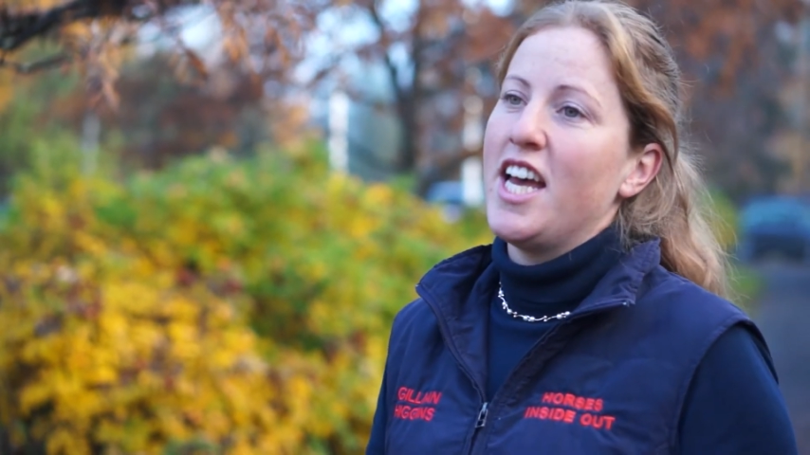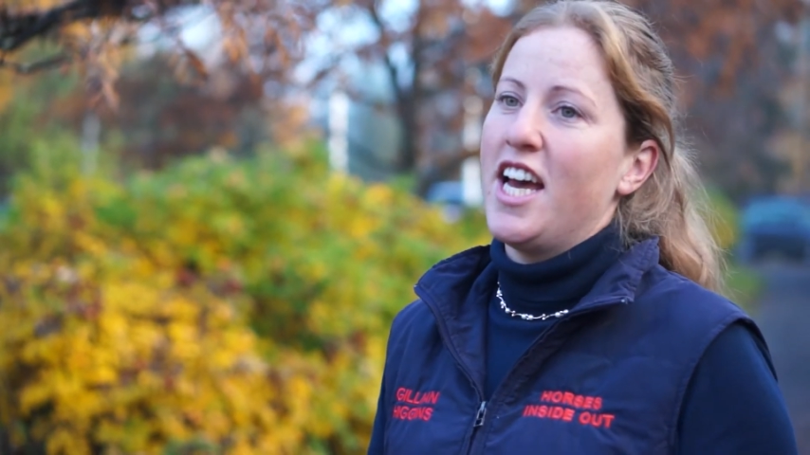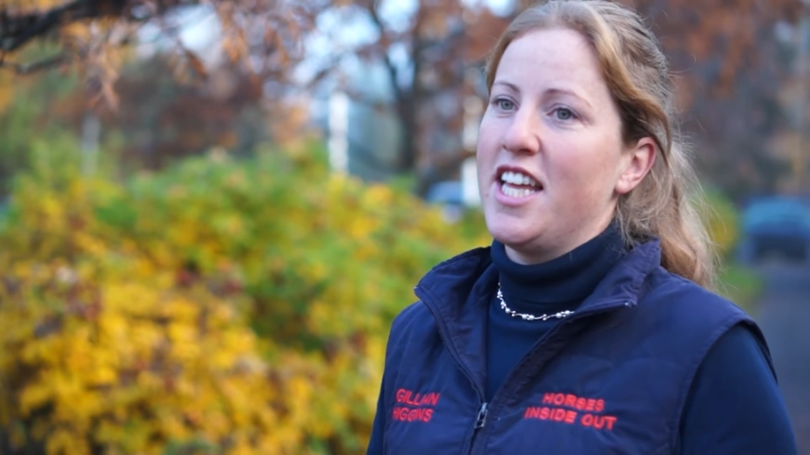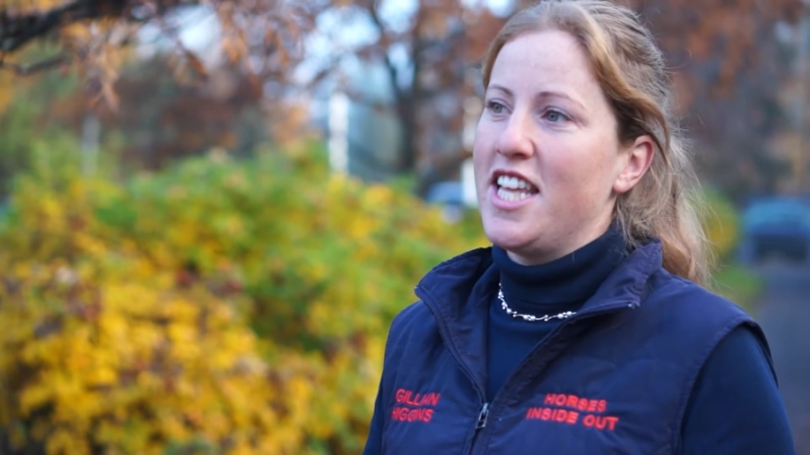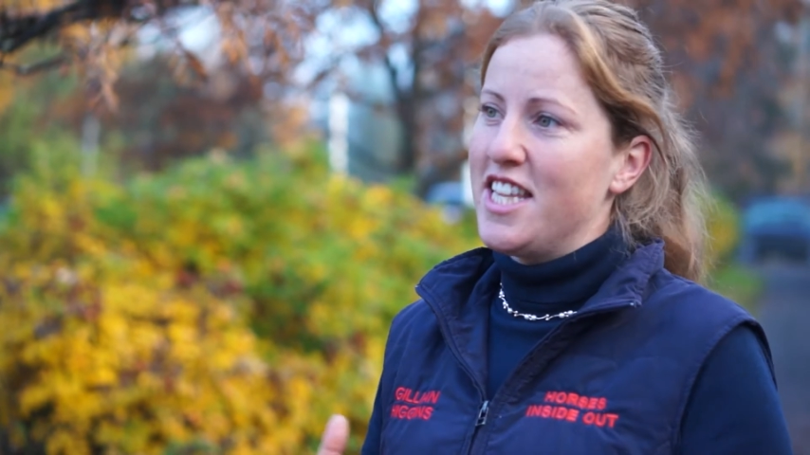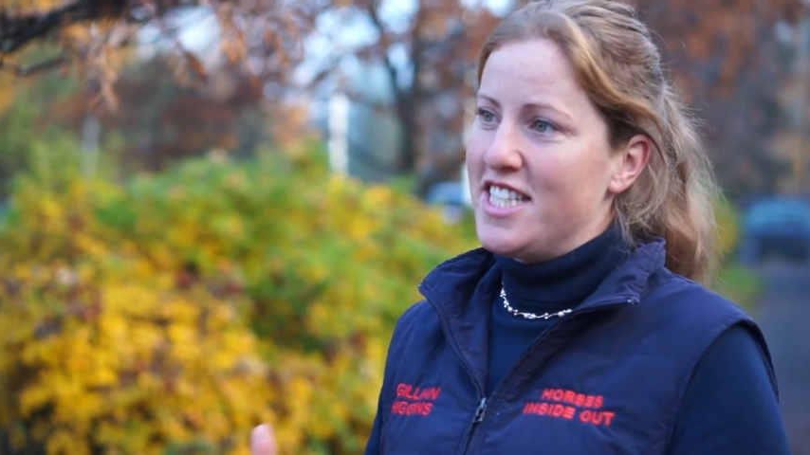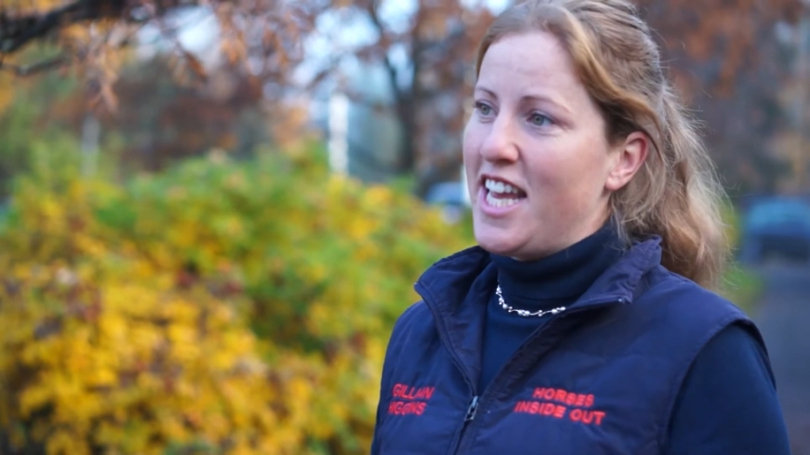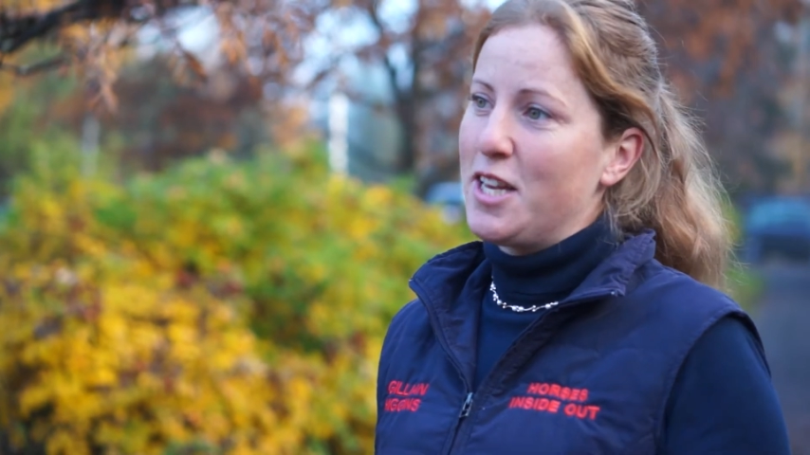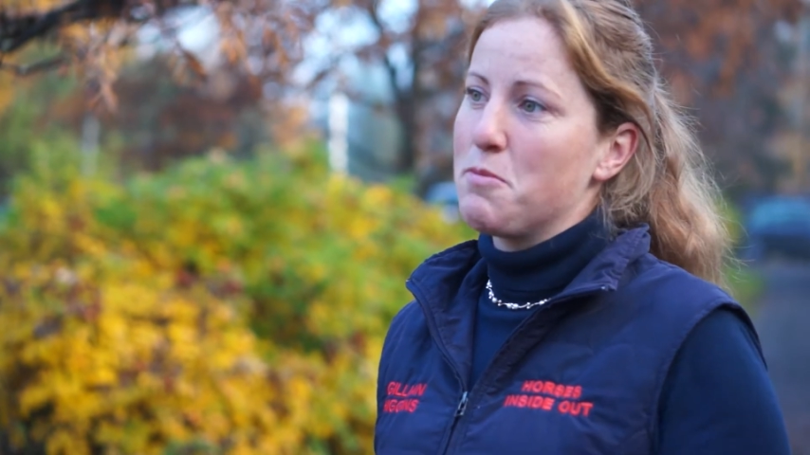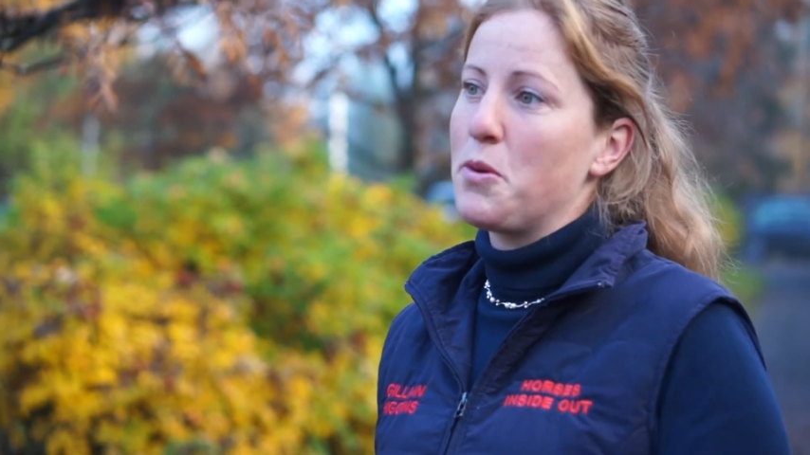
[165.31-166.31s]
And then the
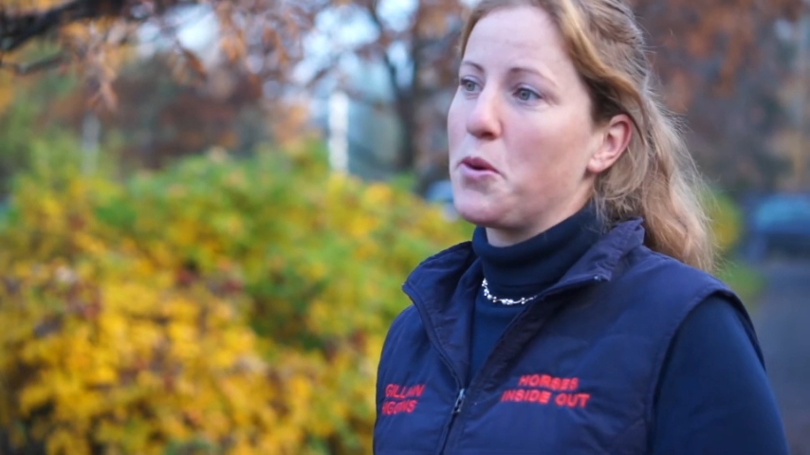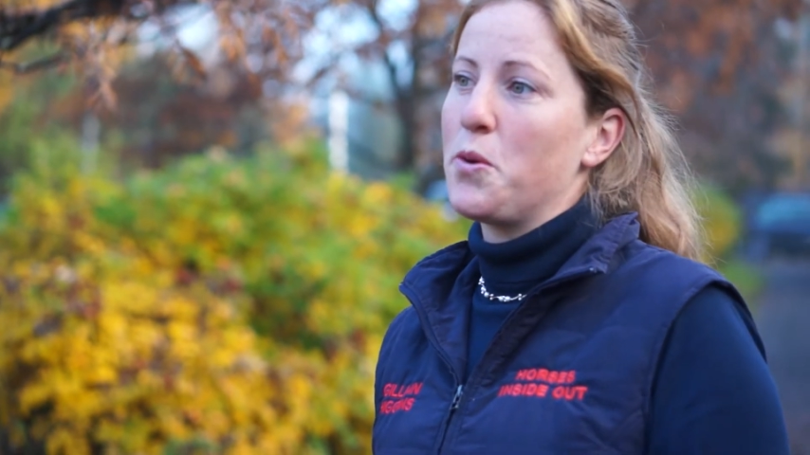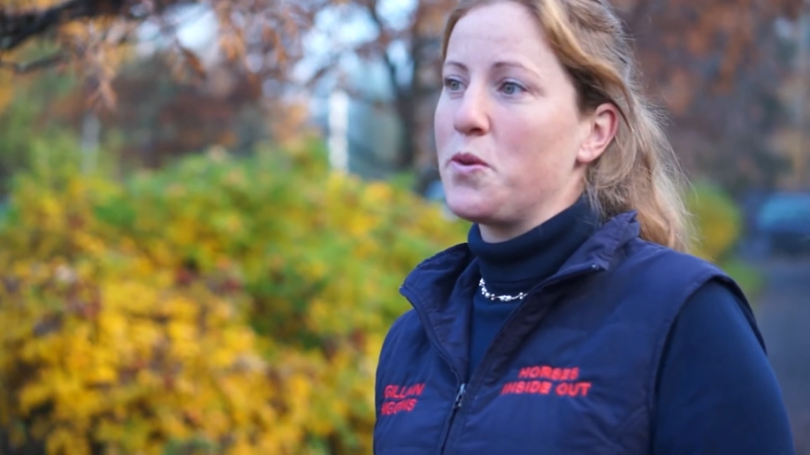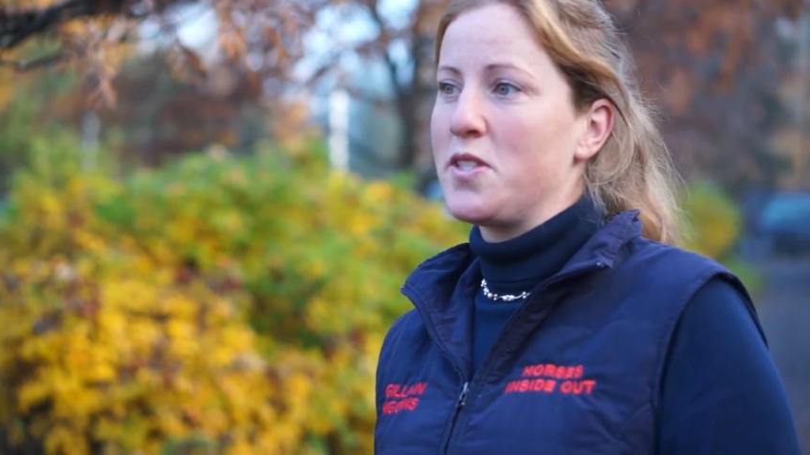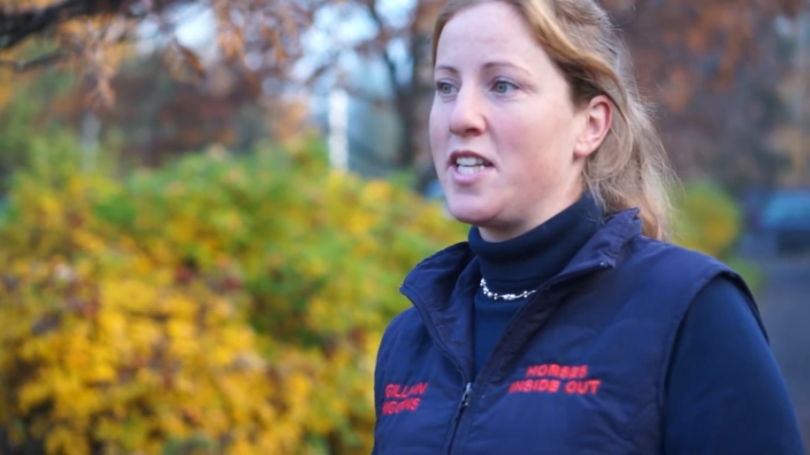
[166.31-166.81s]
second book, Horse